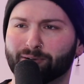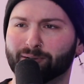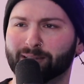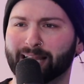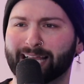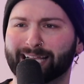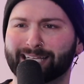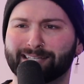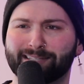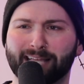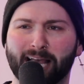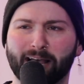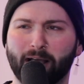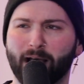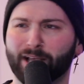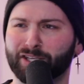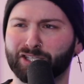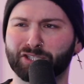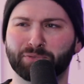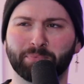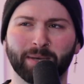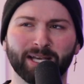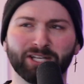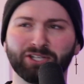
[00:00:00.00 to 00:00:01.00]
Like,
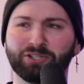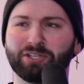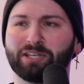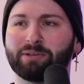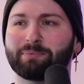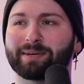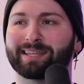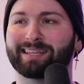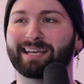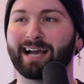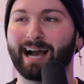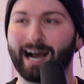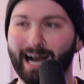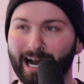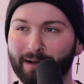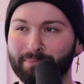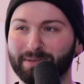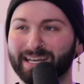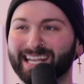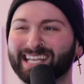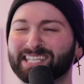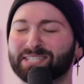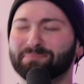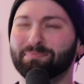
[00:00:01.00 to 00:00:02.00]
especially with
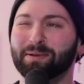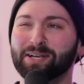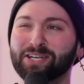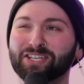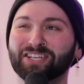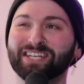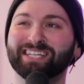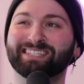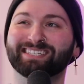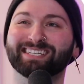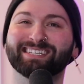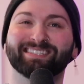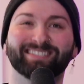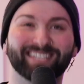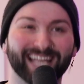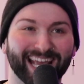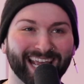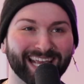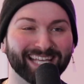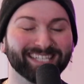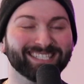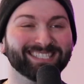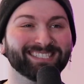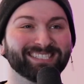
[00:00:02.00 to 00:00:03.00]
comedy, especially in
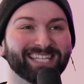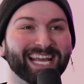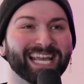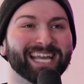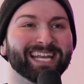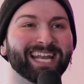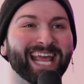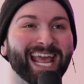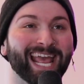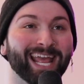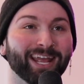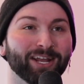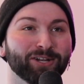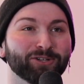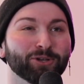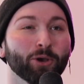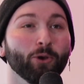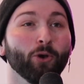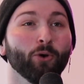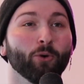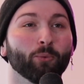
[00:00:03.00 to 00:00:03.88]
today's day and age,